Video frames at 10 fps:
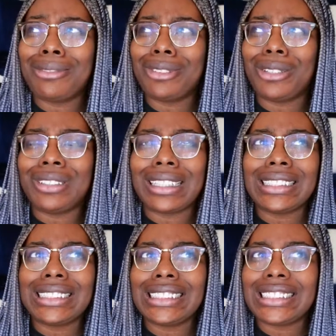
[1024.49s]
don't know, like,
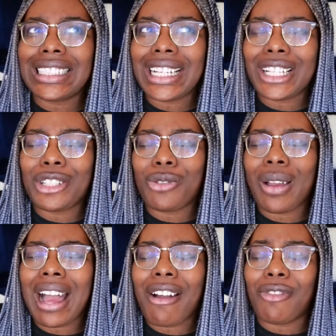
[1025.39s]
let's just say you
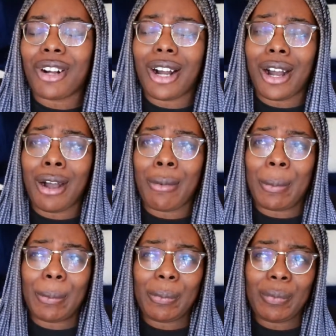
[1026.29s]
have,
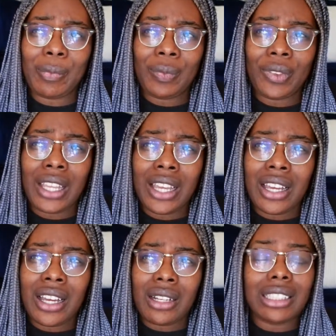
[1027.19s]
um,
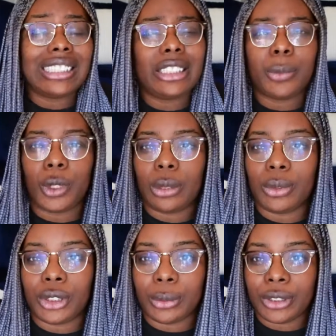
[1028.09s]
let's say you broke up
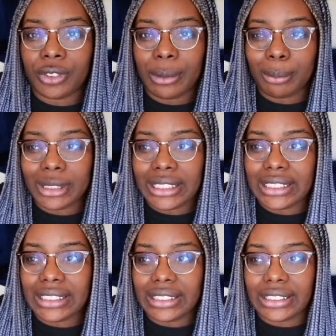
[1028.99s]
with your boyfriend
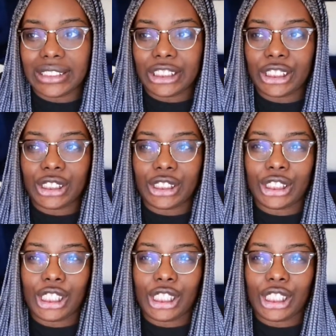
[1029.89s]
because